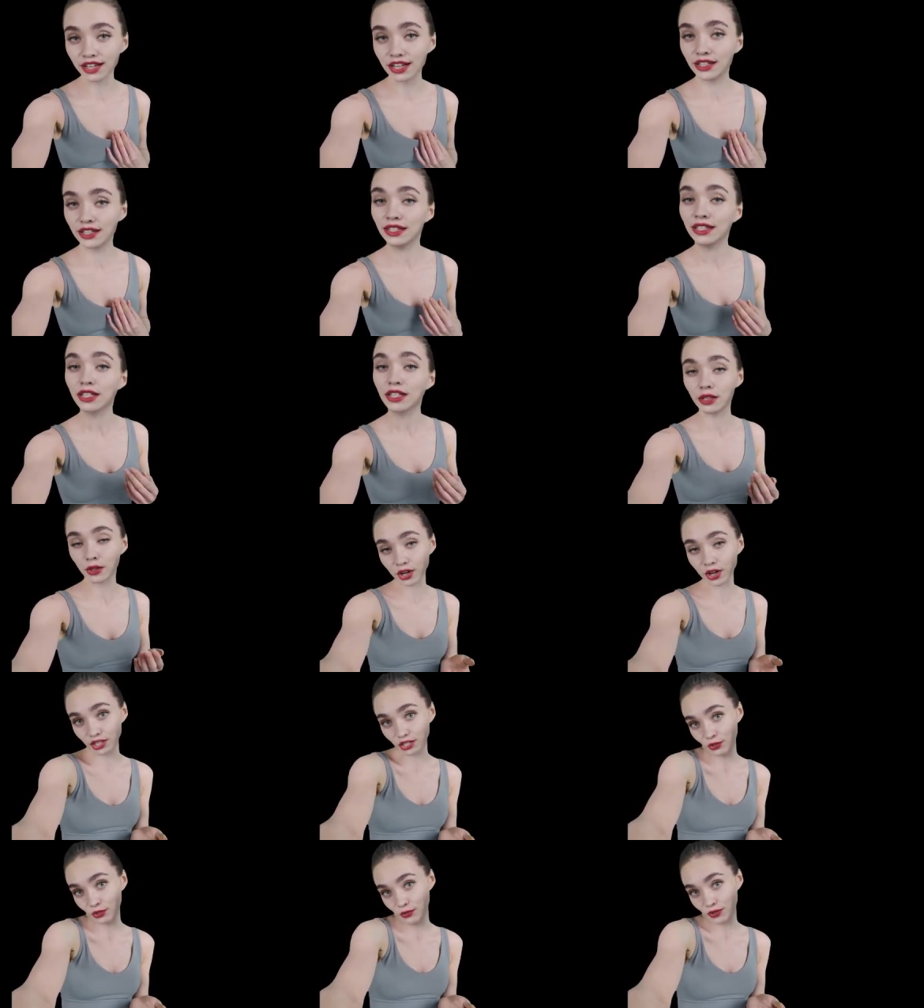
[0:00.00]

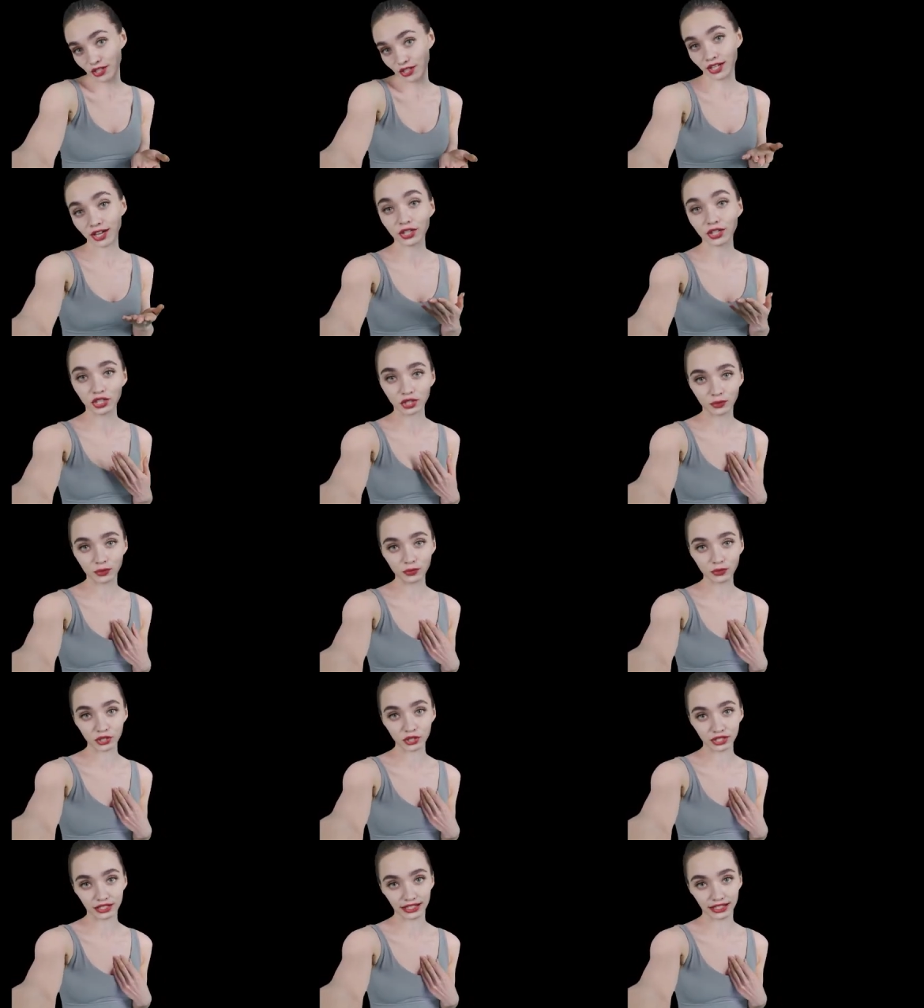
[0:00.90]
Anti-lost
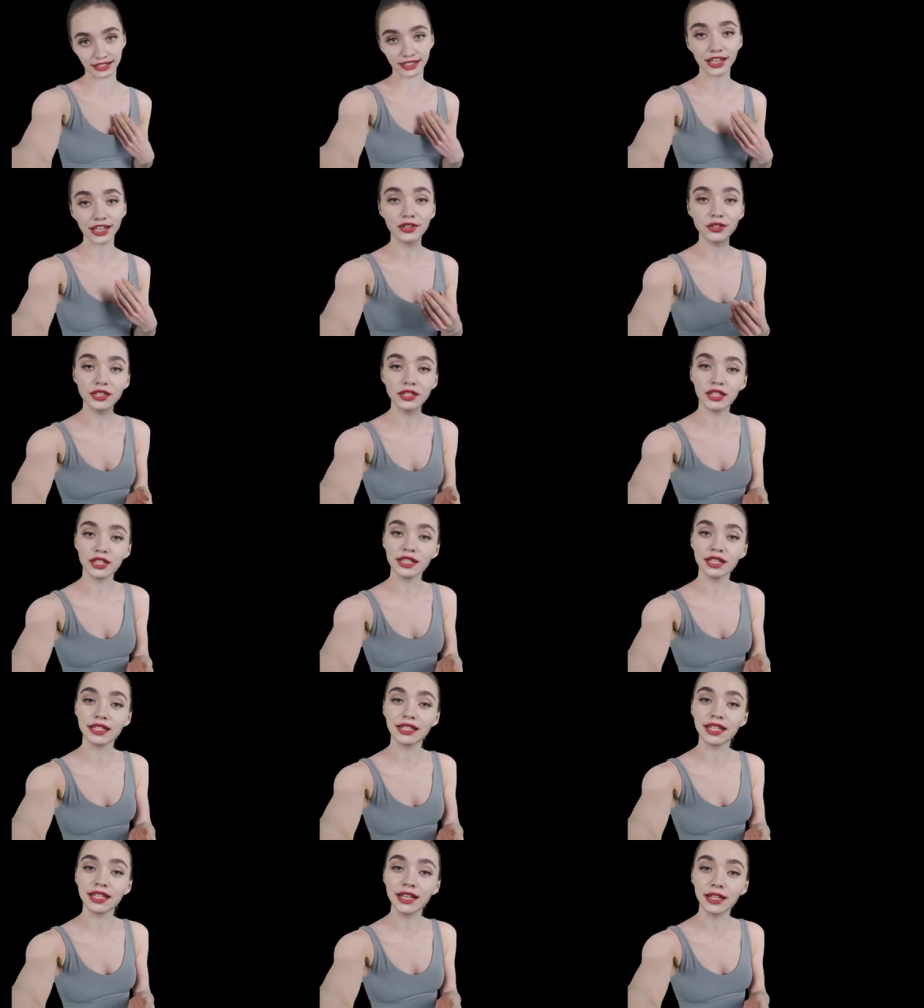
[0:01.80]
100%
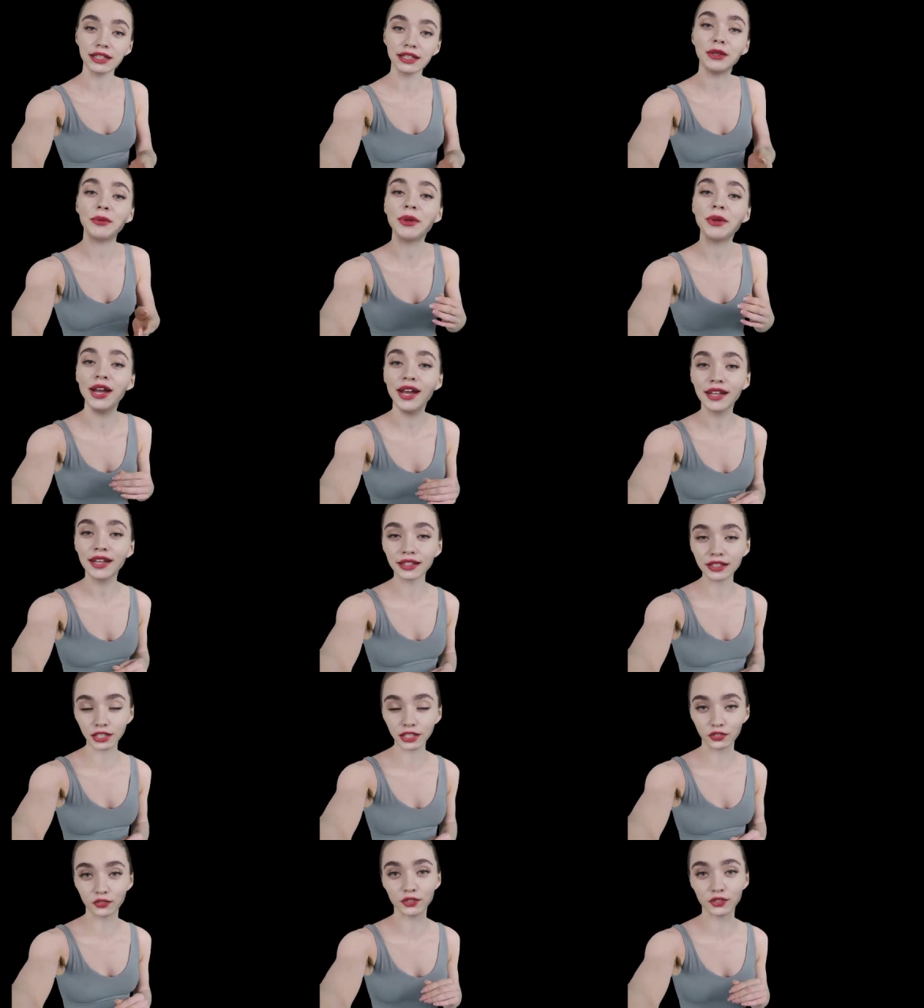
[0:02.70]
guaranteed say goodbye
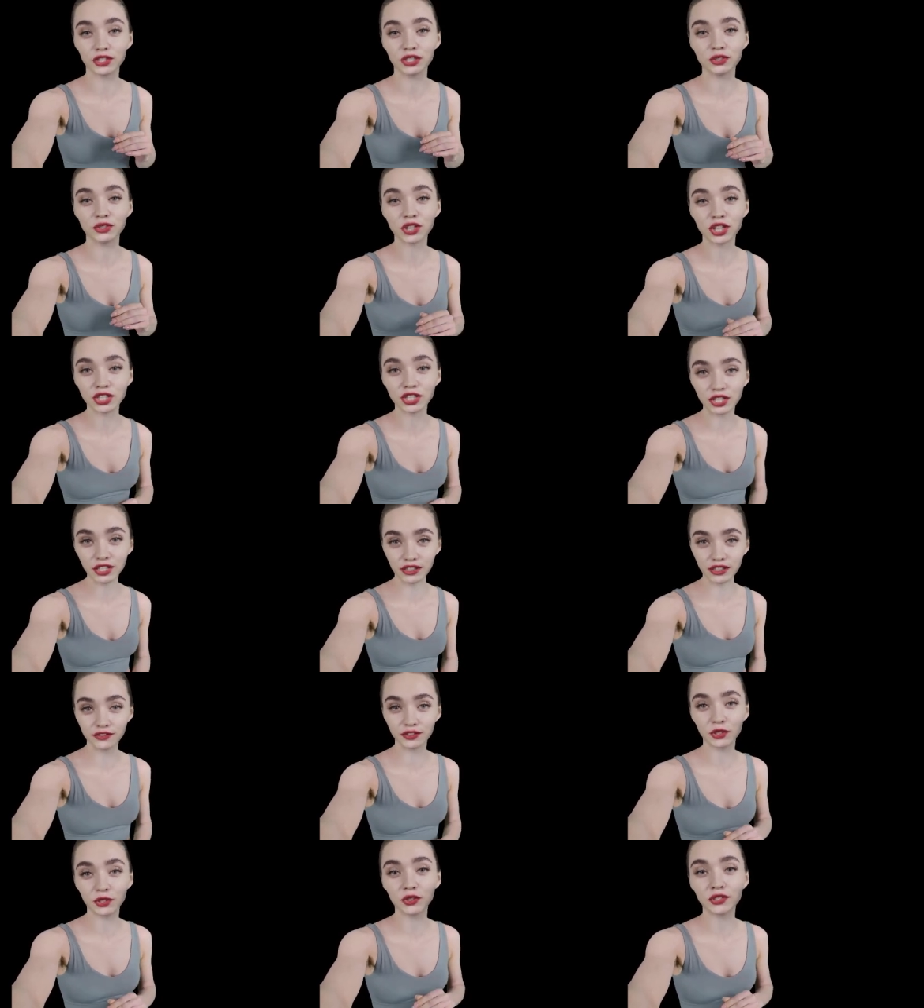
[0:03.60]
to the frustration
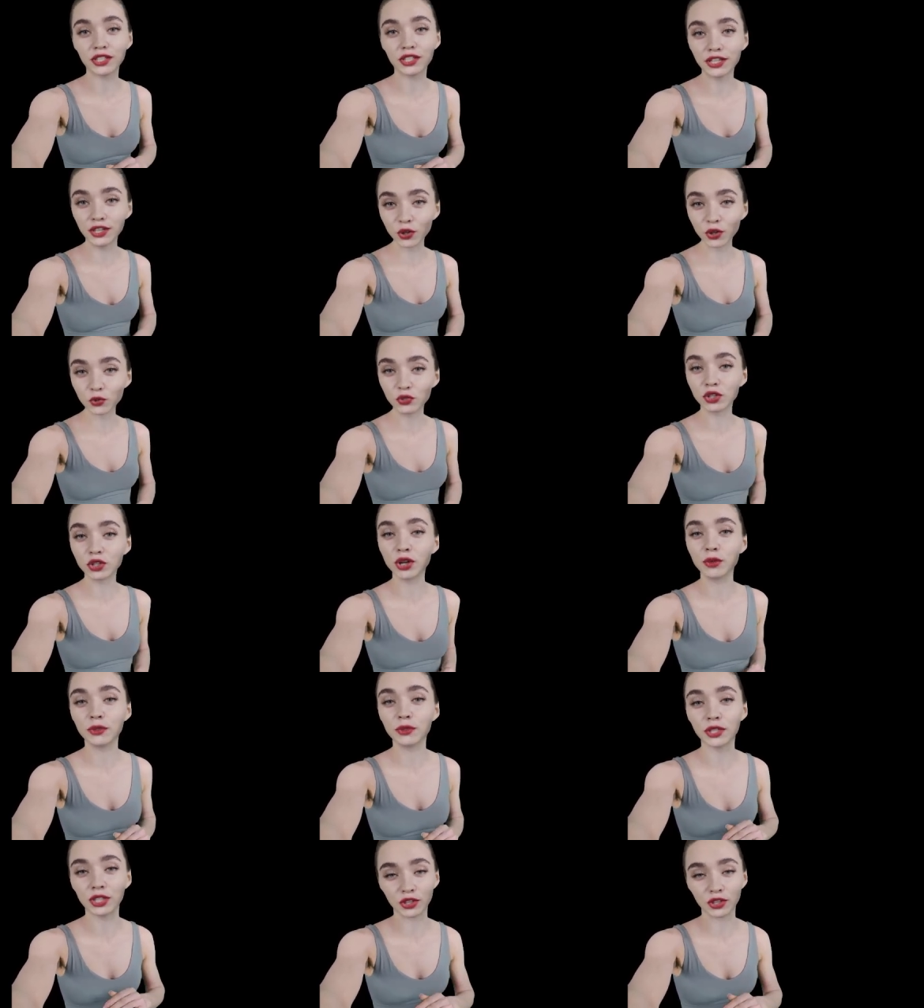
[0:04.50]
of losing or
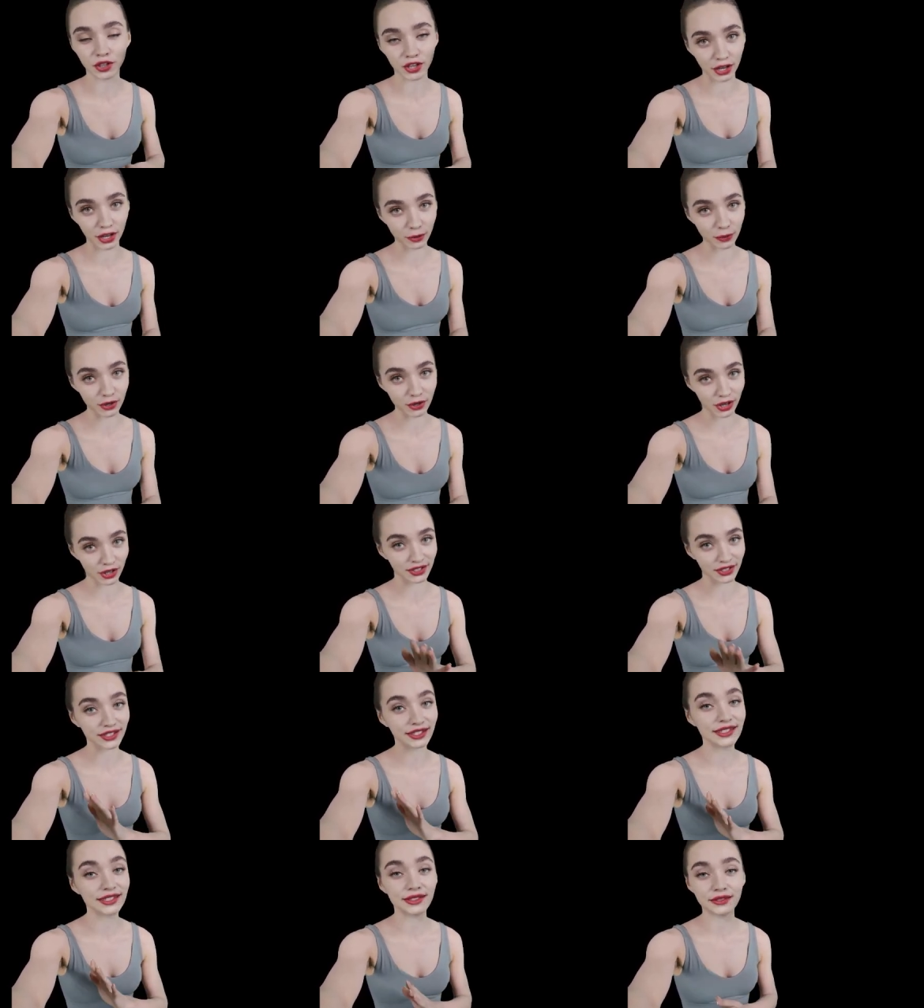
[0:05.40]
dropping your
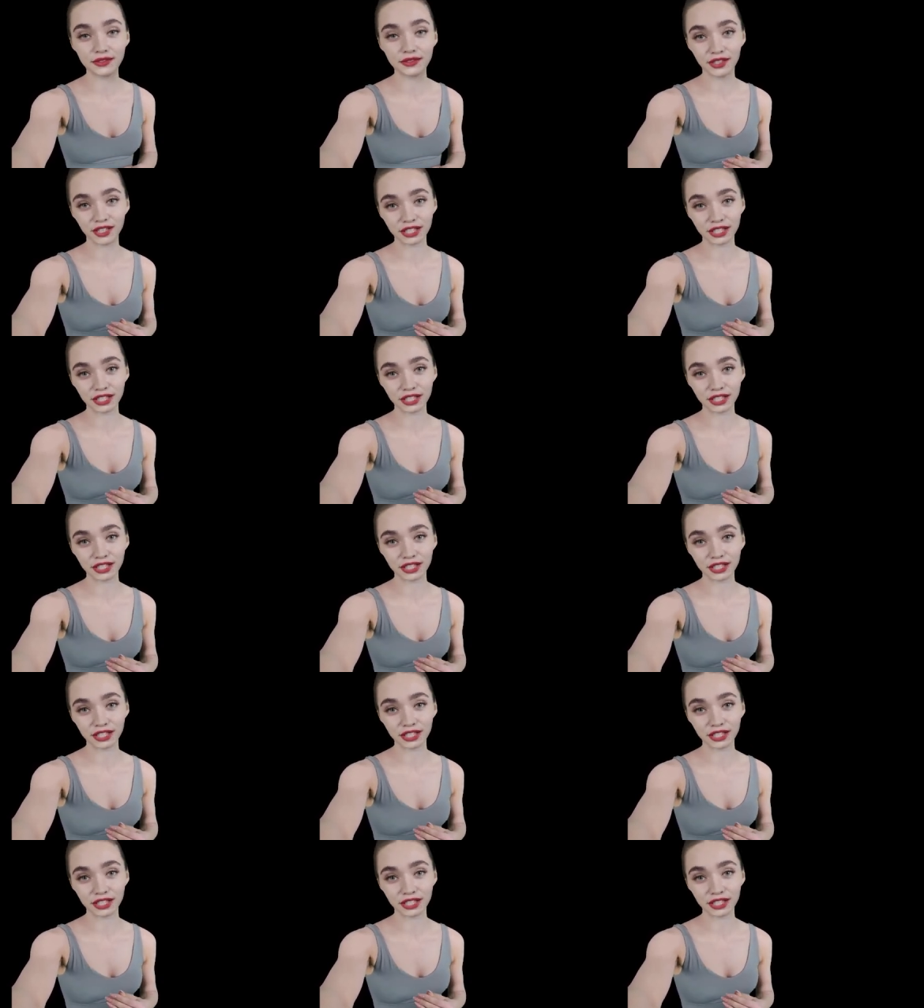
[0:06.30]
AirPods.